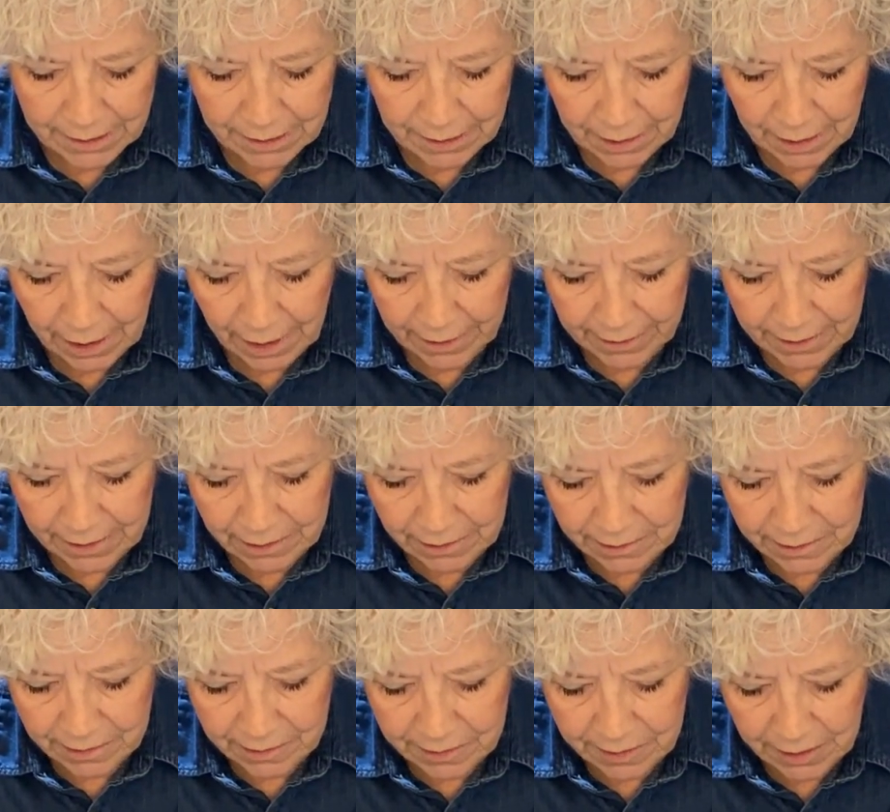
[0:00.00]
I can
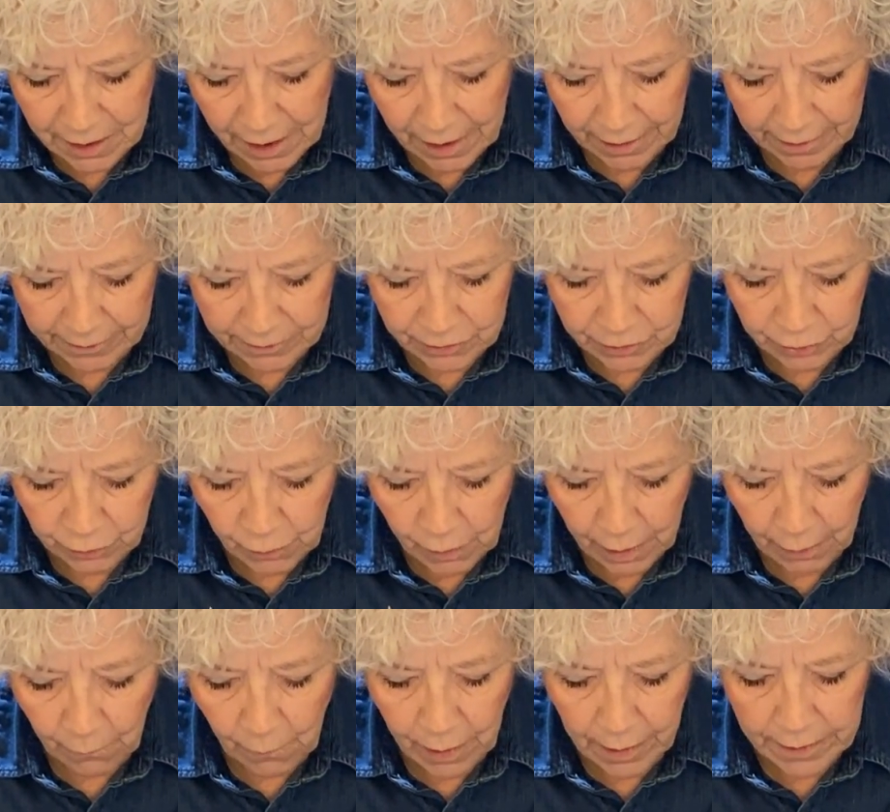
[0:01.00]
decide, do I
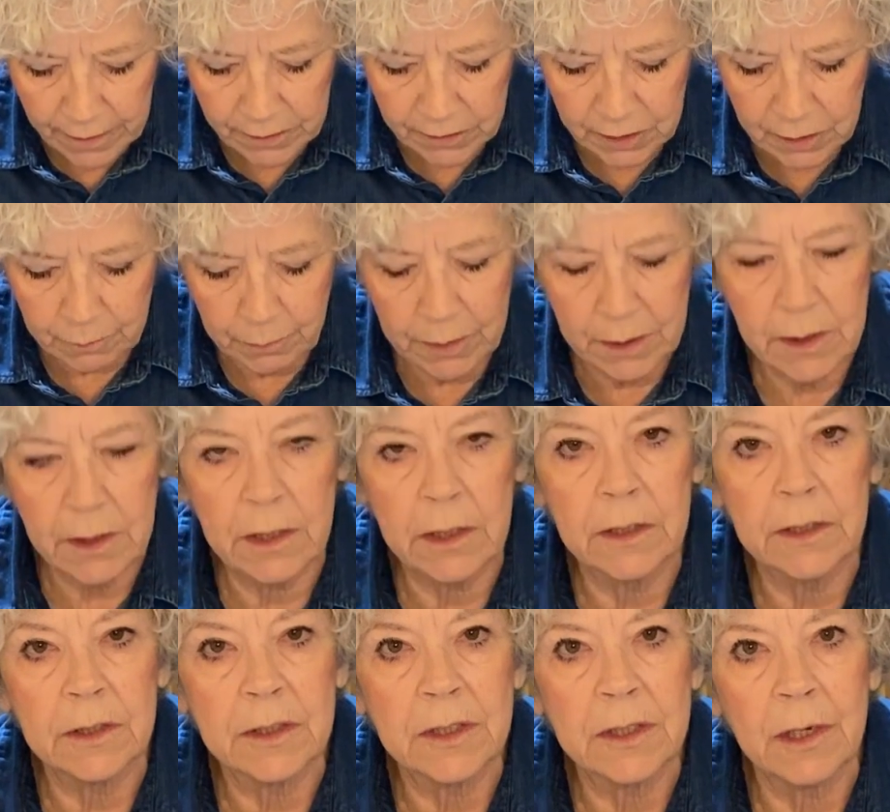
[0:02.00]
want it to
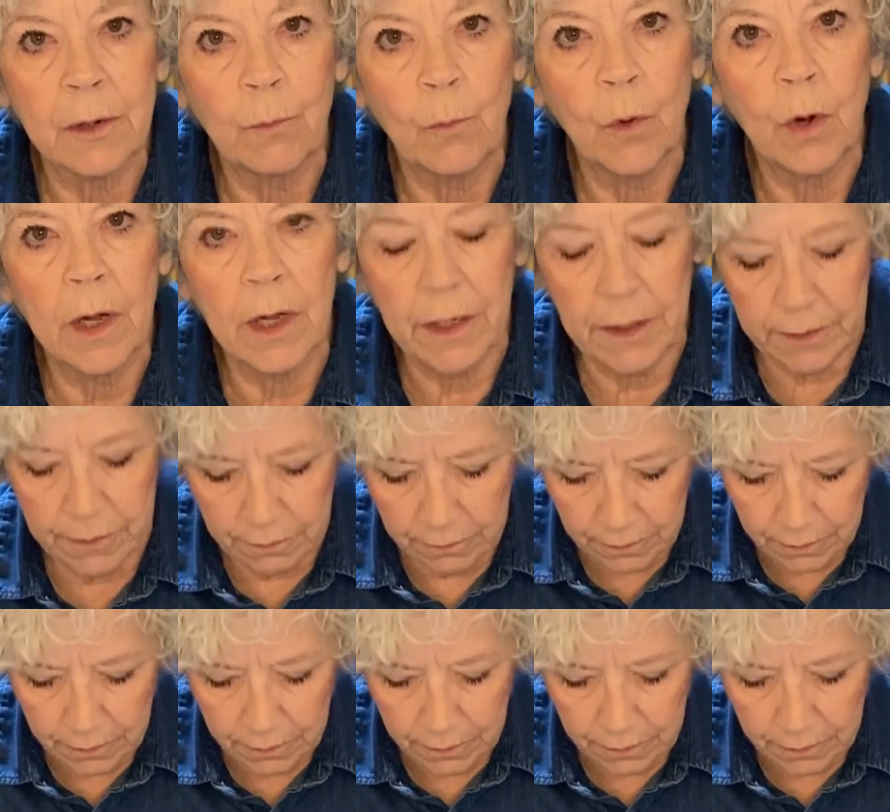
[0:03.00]
be somewhat